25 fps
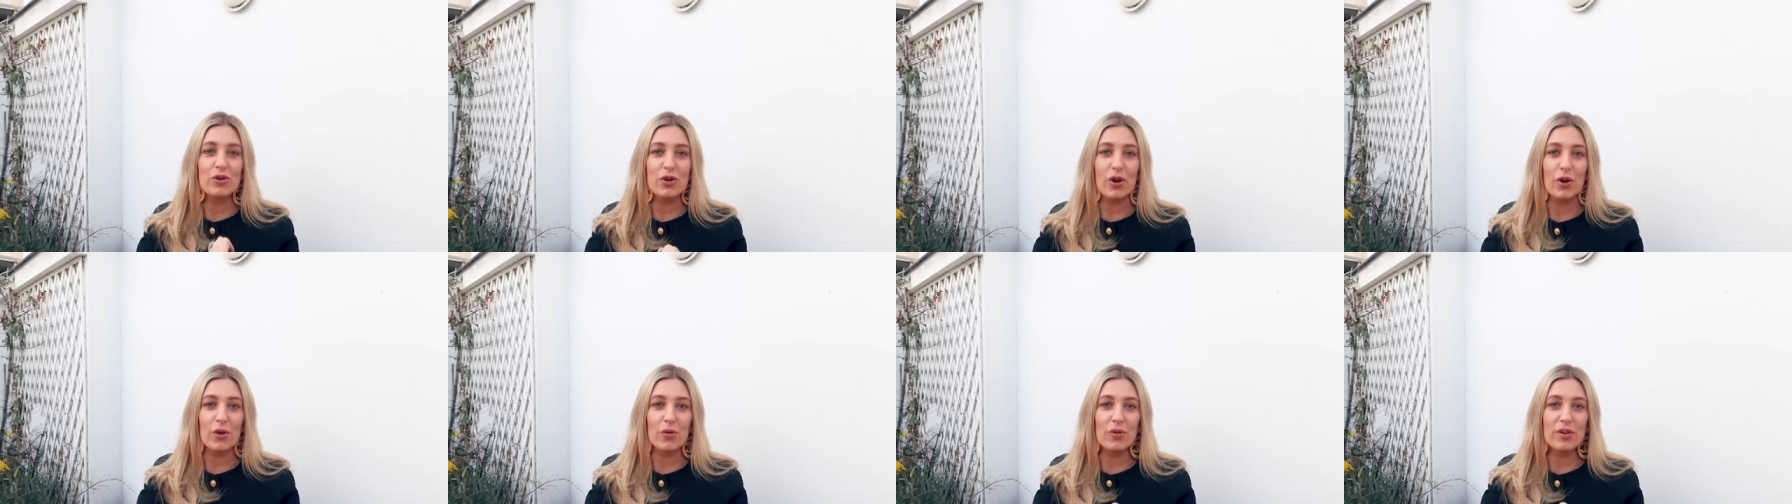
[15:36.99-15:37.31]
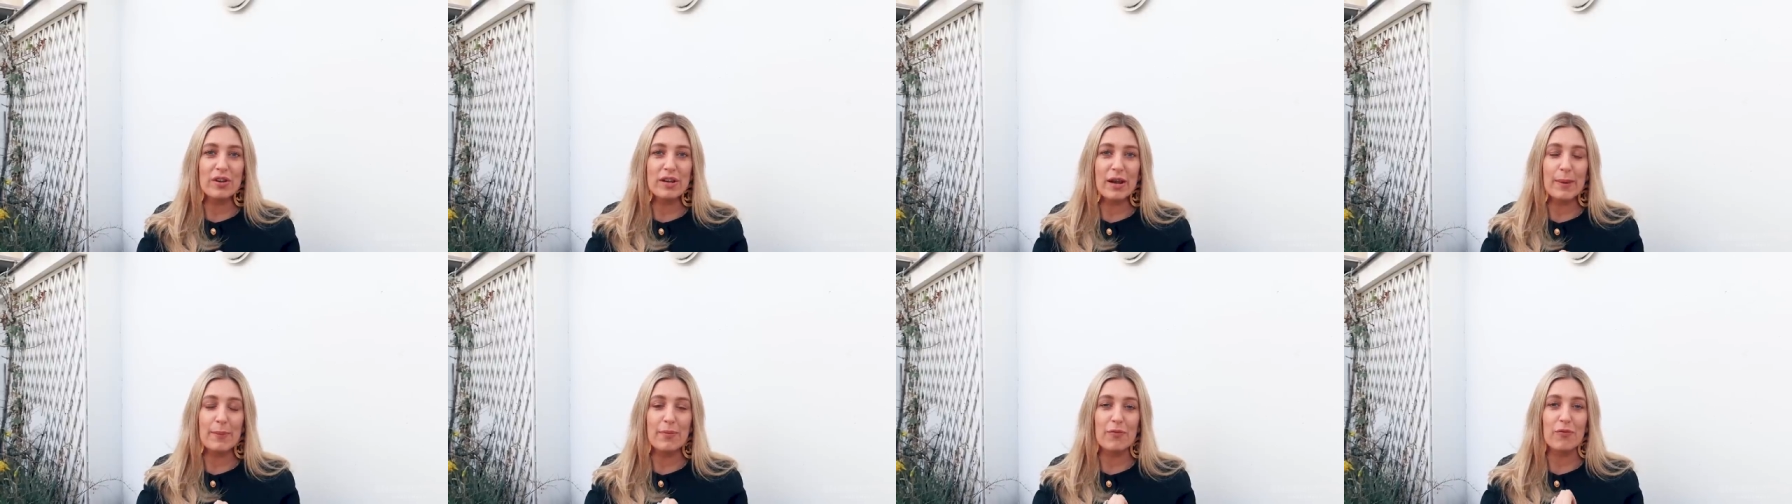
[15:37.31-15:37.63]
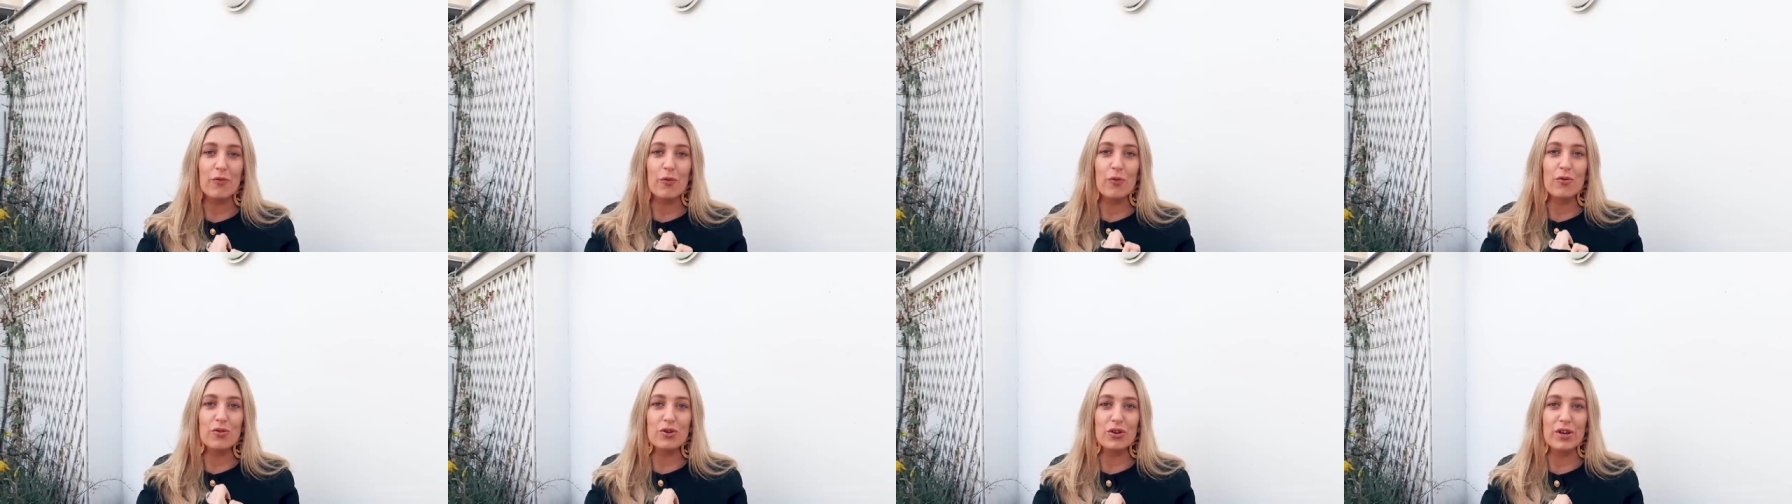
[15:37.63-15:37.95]
you go the day
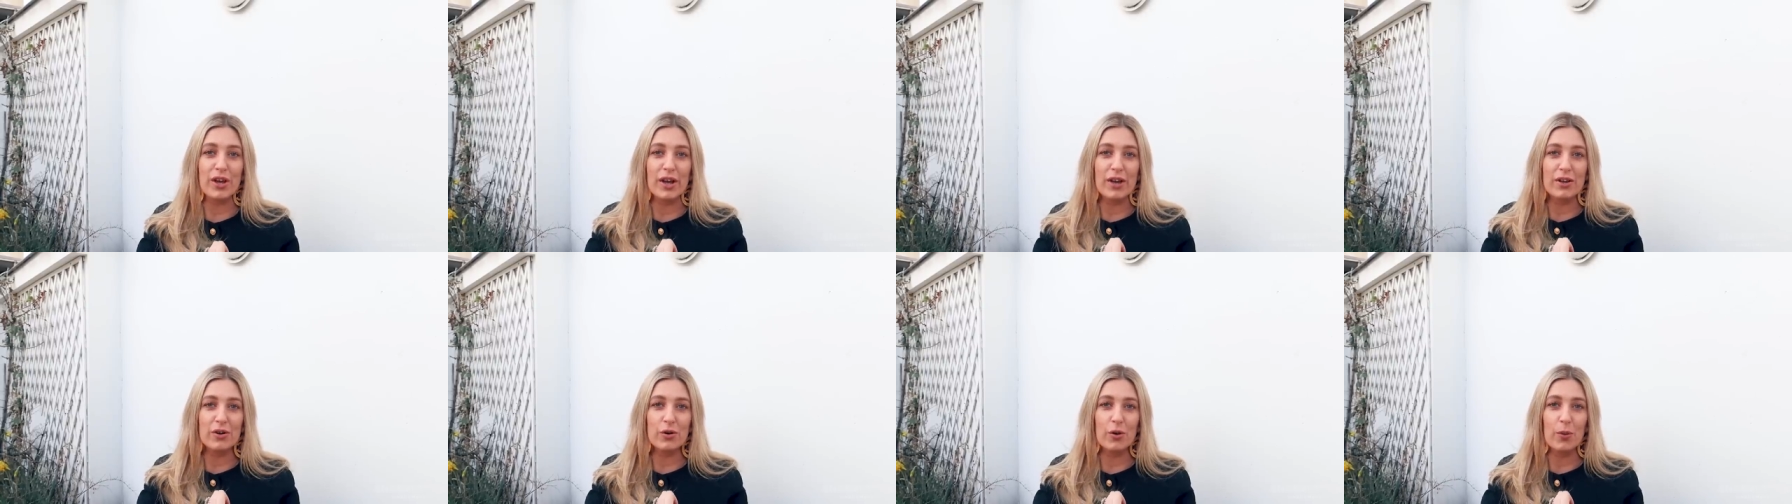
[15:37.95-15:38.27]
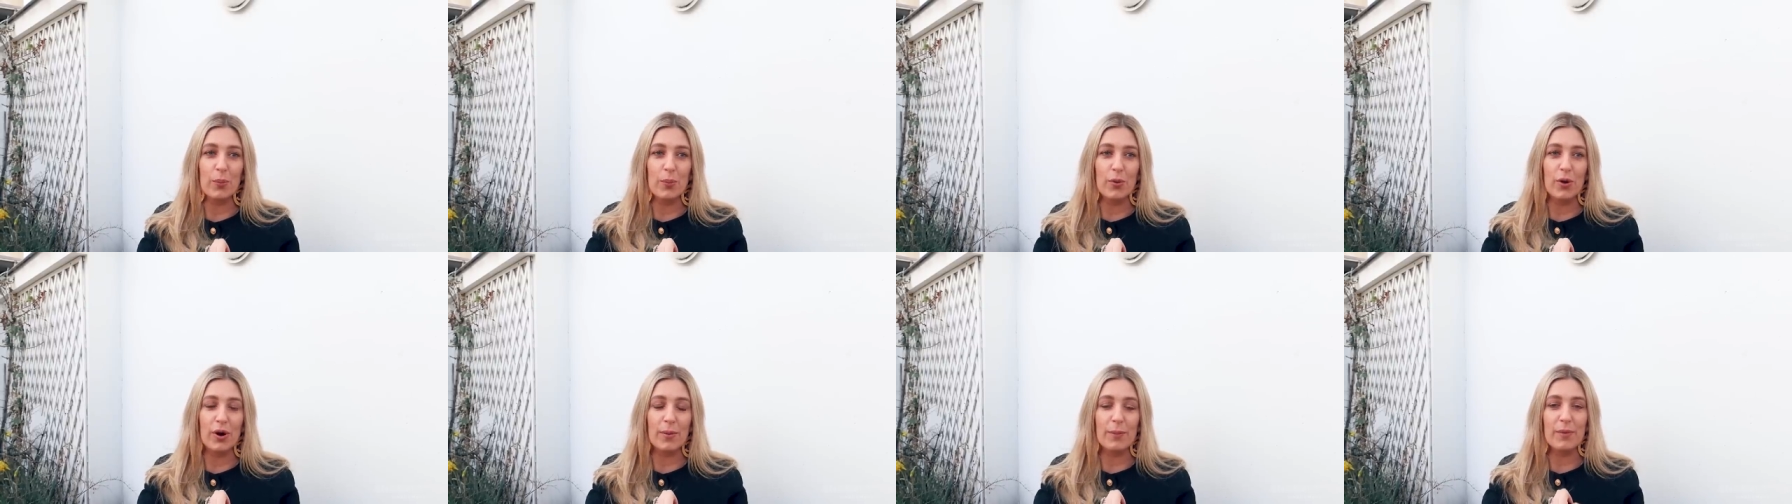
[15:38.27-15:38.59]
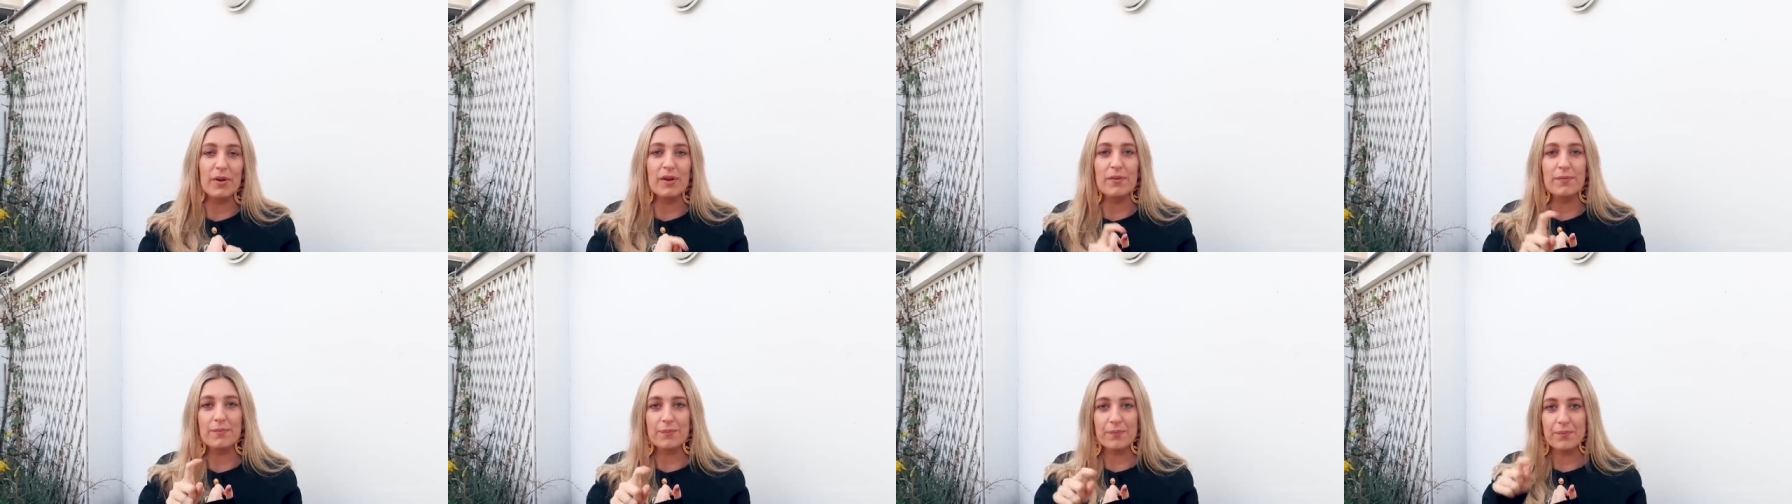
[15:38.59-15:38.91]
before and you get your
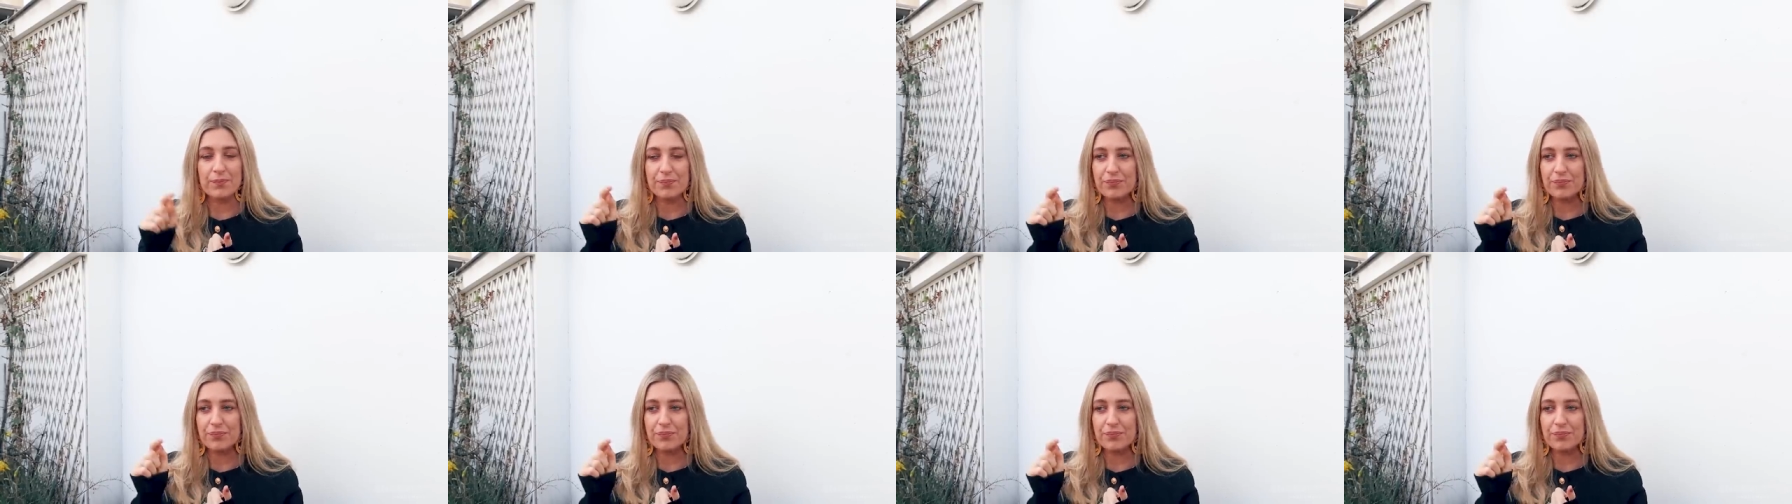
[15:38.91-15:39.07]
appointment,